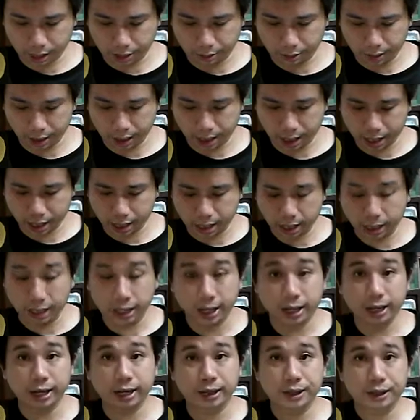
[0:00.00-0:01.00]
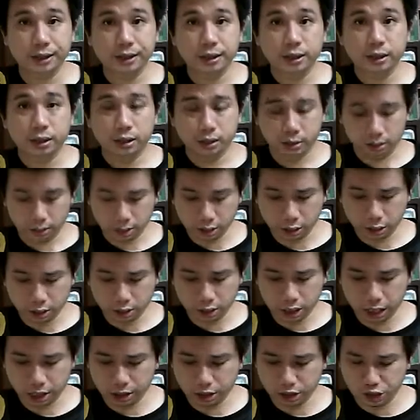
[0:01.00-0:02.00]
We are the
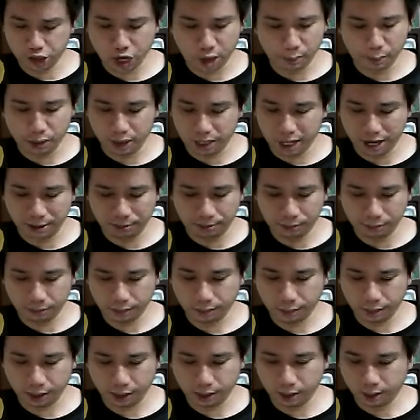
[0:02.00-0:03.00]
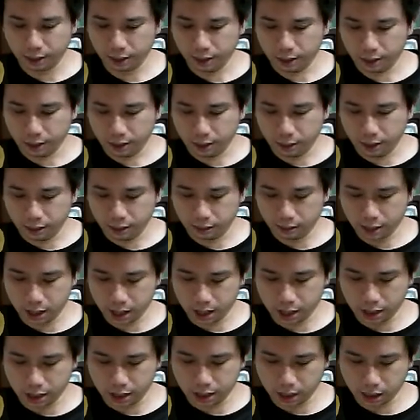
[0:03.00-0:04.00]
thing jump again.
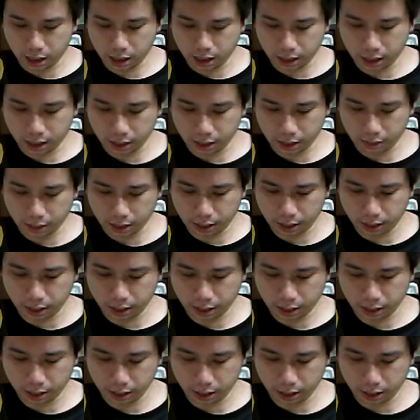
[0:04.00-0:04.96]
Very jialat, sia, where is it?